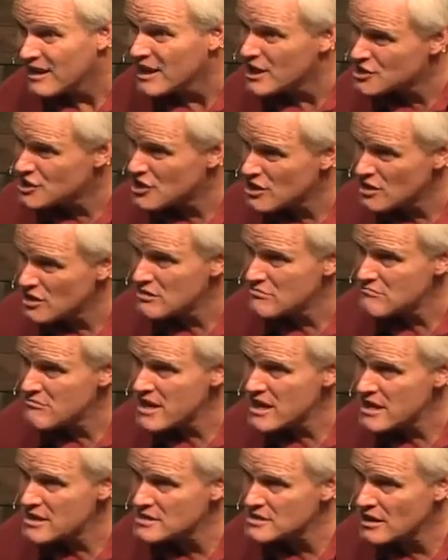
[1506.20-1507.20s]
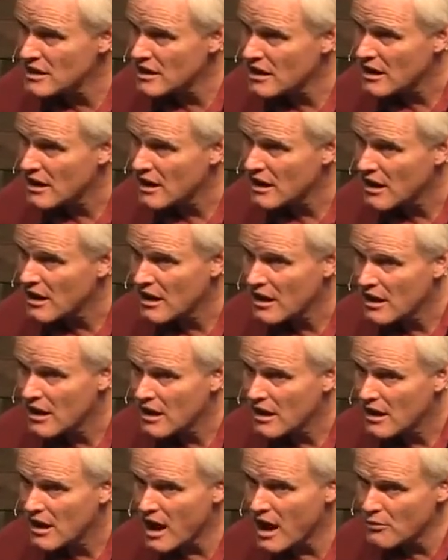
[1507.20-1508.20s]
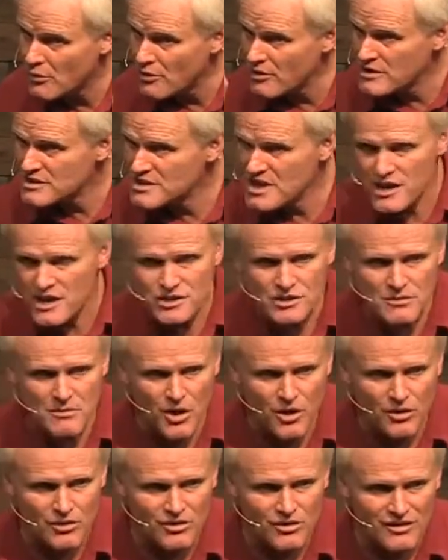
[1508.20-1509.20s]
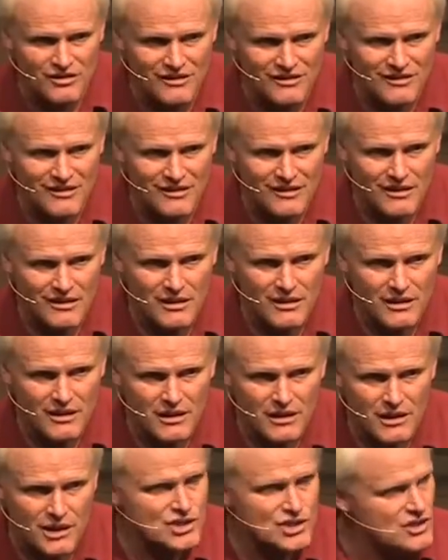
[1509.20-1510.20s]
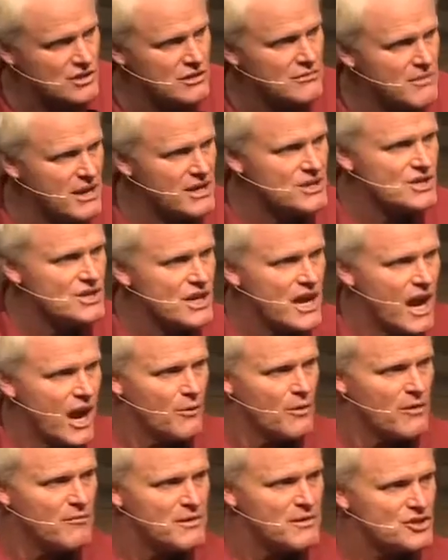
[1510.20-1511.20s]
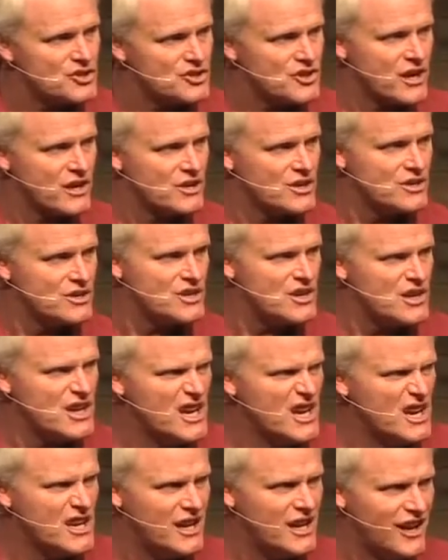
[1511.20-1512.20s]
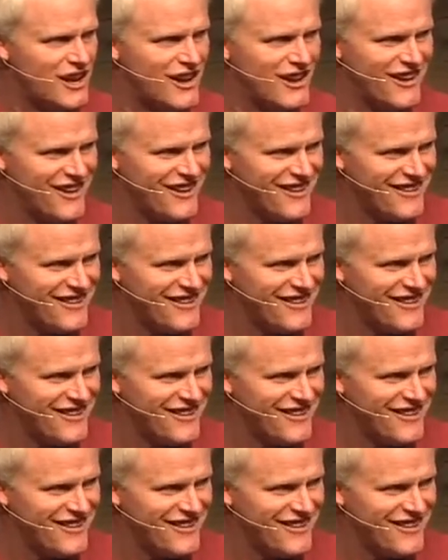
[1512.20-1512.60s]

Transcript: Isn't it amazing how we're in test mode? Isn't it amazing how we've been tricked into needy?